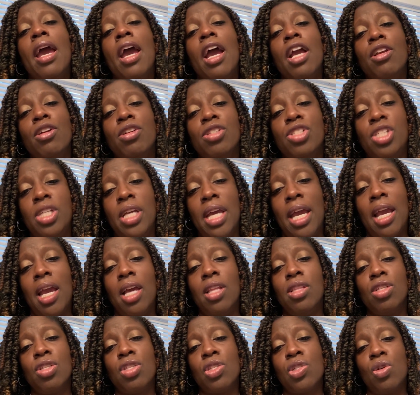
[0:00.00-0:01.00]
and you're
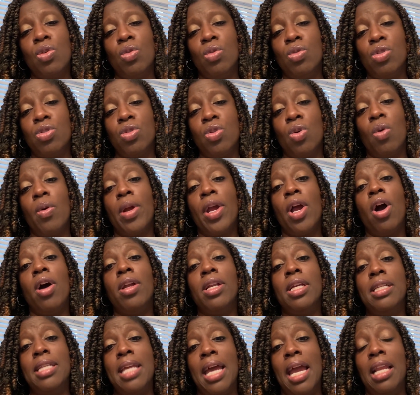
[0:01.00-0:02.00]
checking the school story
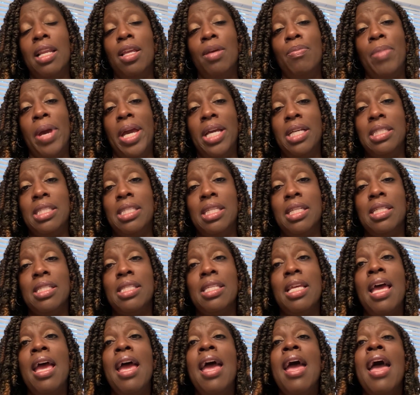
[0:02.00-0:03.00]
on a daily
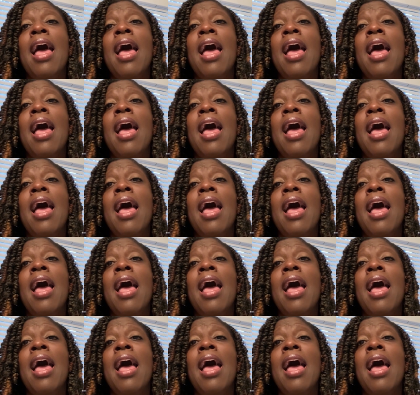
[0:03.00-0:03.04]
basis.